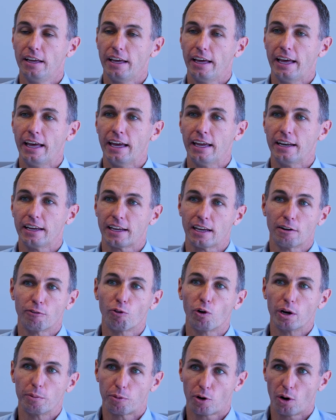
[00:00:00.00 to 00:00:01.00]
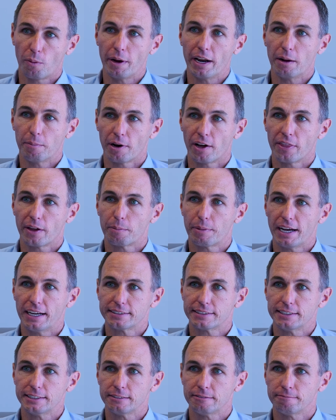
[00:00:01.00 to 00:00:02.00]
and it can avoid probate upon their
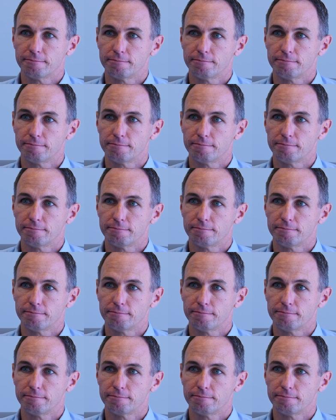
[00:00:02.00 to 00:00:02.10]
passing.